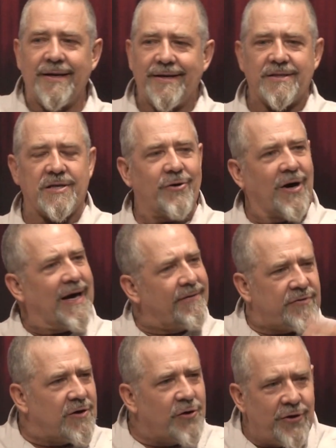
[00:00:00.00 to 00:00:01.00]
So I have
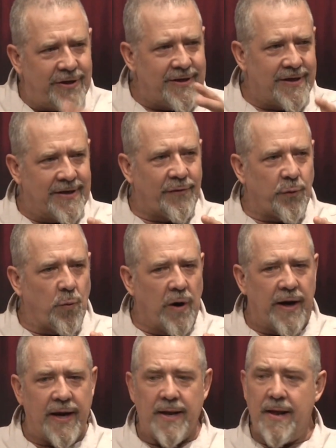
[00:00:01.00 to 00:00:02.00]
to learn it in another
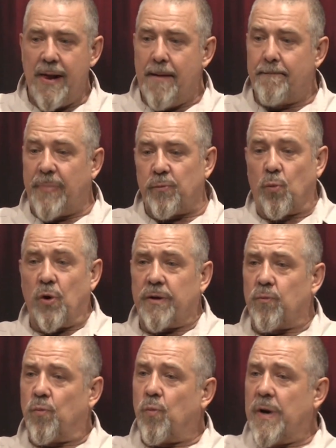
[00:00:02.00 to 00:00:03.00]
way. But
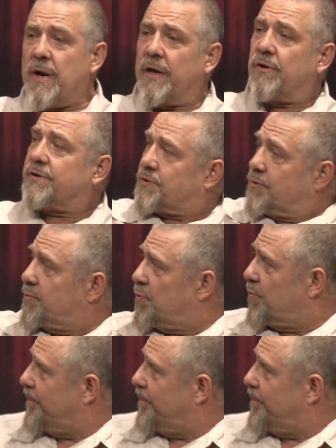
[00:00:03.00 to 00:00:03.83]
when I got to,